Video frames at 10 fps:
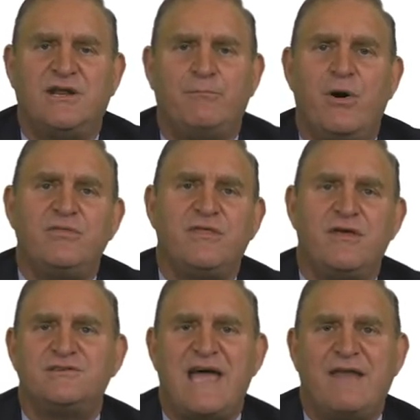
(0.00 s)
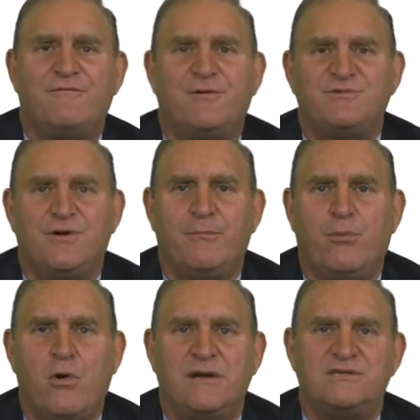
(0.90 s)
And both of those adverbs are
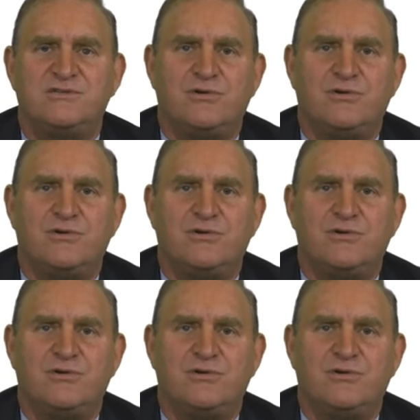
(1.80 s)
important.